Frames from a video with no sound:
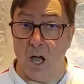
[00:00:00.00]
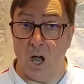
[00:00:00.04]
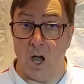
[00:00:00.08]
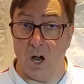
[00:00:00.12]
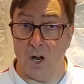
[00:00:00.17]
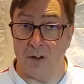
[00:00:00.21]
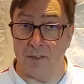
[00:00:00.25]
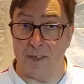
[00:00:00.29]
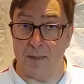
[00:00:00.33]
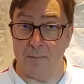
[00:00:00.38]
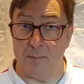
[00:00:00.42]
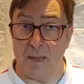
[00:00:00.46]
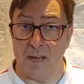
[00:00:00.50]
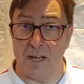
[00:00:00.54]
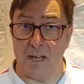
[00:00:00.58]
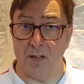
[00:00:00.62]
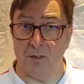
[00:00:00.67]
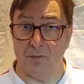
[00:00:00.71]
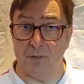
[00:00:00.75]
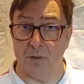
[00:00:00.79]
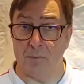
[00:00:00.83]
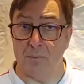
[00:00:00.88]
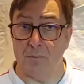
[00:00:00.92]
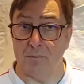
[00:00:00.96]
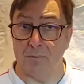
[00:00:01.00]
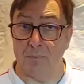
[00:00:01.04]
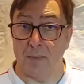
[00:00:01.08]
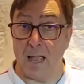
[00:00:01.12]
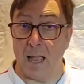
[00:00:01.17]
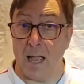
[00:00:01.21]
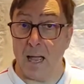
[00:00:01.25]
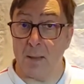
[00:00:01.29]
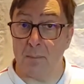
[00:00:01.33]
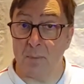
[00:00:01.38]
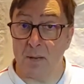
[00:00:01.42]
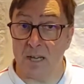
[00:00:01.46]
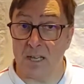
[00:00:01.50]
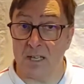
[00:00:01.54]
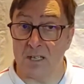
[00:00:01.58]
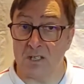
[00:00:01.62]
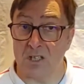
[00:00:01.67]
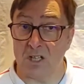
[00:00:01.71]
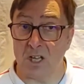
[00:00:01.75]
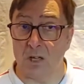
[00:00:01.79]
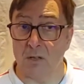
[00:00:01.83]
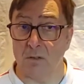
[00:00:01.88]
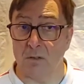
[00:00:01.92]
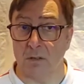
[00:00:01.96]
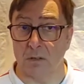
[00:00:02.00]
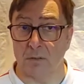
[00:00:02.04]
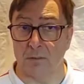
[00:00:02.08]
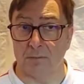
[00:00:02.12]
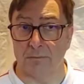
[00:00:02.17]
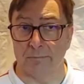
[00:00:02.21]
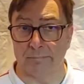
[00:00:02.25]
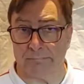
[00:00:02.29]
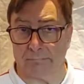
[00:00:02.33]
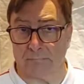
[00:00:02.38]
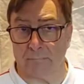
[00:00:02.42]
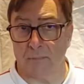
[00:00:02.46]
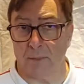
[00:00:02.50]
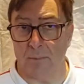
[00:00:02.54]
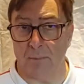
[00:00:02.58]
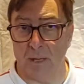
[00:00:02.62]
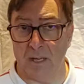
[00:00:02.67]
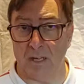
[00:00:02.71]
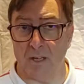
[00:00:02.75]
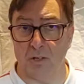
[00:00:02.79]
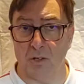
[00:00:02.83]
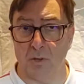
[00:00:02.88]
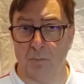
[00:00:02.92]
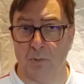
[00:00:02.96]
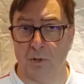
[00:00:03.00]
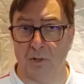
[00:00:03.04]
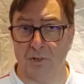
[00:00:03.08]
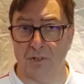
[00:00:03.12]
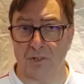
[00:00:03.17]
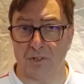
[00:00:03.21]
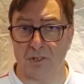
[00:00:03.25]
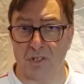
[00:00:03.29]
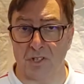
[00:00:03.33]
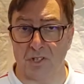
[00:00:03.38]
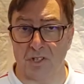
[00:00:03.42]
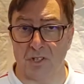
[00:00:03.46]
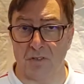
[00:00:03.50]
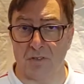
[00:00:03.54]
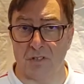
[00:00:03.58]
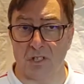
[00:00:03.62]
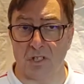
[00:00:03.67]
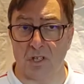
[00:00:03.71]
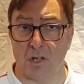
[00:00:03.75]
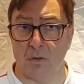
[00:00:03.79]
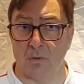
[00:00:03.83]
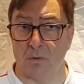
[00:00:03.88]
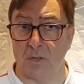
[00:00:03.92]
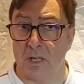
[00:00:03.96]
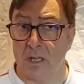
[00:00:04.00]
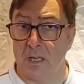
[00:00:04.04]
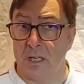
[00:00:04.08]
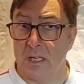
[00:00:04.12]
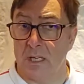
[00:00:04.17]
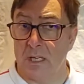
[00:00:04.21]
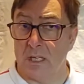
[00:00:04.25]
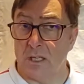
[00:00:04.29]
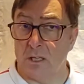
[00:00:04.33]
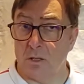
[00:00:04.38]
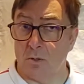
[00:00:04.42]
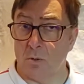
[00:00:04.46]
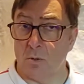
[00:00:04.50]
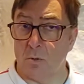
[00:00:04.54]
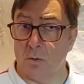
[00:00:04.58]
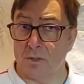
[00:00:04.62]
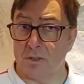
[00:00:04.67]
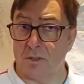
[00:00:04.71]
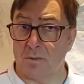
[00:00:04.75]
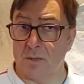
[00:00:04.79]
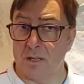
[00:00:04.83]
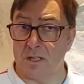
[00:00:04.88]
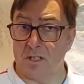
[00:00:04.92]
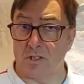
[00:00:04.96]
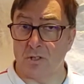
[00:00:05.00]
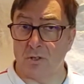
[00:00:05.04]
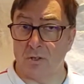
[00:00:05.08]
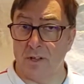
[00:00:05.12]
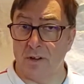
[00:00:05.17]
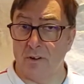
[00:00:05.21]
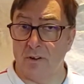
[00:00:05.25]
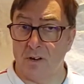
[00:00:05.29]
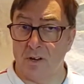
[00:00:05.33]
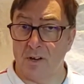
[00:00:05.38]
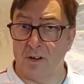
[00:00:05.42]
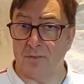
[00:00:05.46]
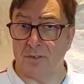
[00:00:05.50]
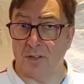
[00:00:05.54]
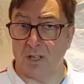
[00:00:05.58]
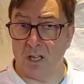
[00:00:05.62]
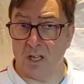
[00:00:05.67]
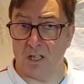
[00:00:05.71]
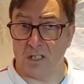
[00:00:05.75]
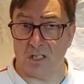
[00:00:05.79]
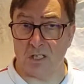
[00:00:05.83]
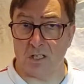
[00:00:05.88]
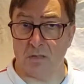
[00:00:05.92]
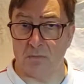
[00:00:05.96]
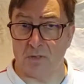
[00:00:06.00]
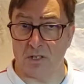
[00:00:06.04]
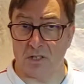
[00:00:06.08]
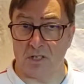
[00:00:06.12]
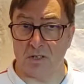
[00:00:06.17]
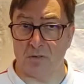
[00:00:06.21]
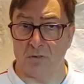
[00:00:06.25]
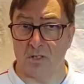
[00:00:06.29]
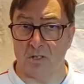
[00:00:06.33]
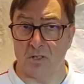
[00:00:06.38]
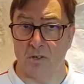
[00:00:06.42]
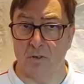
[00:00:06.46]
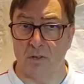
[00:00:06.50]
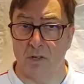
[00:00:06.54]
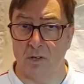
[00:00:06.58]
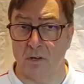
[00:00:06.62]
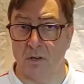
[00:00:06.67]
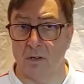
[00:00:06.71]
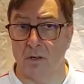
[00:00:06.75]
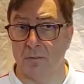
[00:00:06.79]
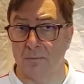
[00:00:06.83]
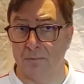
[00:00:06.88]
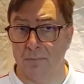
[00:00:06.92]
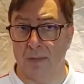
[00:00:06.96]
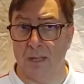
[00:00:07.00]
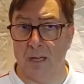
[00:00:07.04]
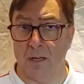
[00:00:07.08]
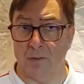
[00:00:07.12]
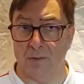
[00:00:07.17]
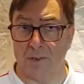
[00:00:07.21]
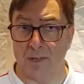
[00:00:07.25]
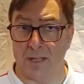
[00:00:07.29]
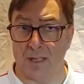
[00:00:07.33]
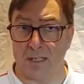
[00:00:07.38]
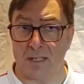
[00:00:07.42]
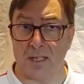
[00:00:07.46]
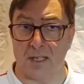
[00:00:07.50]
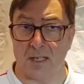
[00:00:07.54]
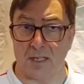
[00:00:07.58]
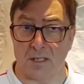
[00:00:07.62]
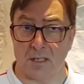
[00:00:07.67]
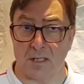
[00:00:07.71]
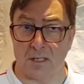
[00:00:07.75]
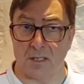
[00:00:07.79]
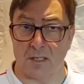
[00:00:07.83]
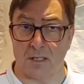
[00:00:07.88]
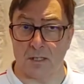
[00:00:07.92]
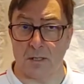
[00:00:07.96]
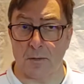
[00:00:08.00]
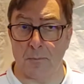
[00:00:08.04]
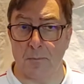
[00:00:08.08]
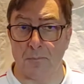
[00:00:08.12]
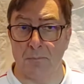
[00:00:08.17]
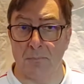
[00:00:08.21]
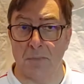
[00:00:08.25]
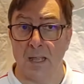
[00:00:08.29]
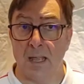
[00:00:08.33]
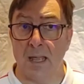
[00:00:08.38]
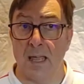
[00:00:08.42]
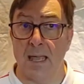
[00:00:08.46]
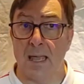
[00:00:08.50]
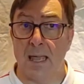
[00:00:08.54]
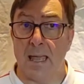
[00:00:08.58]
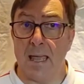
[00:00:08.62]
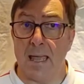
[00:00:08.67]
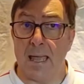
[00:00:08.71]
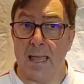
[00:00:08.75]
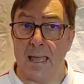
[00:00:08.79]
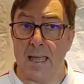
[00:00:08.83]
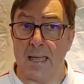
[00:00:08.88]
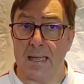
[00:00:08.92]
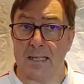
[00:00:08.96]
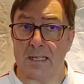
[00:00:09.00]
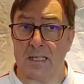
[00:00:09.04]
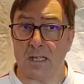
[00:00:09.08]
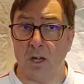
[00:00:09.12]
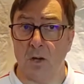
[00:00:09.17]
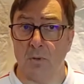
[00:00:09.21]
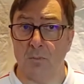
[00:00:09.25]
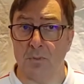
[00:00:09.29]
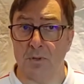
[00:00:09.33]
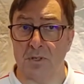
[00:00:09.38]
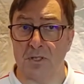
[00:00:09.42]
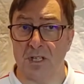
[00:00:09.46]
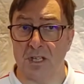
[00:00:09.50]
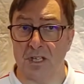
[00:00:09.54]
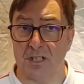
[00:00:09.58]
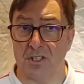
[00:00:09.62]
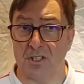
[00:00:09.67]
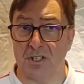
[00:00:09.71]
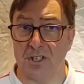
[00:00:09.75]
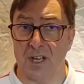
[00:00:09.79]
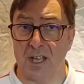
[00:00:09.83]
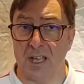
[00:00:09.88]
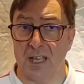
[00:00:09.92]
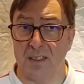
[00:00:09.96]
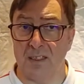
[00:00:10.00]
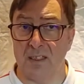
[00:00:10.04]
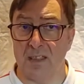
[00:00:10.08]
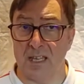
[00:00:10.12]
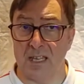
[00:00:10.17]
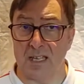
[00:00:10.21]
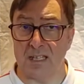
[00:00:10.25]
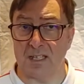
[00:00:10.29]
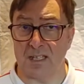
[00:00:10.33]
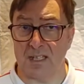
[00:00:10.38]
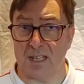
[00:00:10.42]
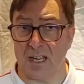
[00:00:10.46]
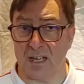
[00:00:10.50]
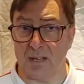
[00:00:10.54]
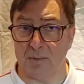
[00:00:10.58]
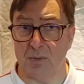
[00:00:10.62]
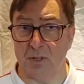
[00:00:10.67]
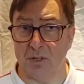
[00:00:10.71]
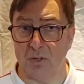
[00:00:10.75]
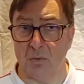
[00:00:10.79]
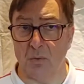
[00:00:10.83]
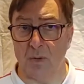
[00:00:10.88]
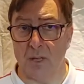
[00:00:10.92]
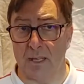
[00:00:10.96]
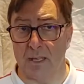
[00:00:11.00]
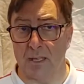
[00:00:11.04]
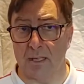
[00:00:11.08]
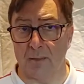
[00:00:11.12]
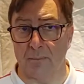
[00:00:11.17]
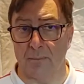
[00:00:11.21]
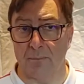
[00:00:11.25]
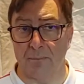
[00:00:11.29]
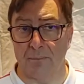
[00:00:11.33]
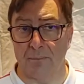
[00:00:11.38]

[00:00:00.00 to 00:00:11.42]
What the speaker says: Are there many of them? How many in total? Depending on the product or service sold, you will want to make sure there are enough customers to ensure your healthy existence. Is competition in this segment weak?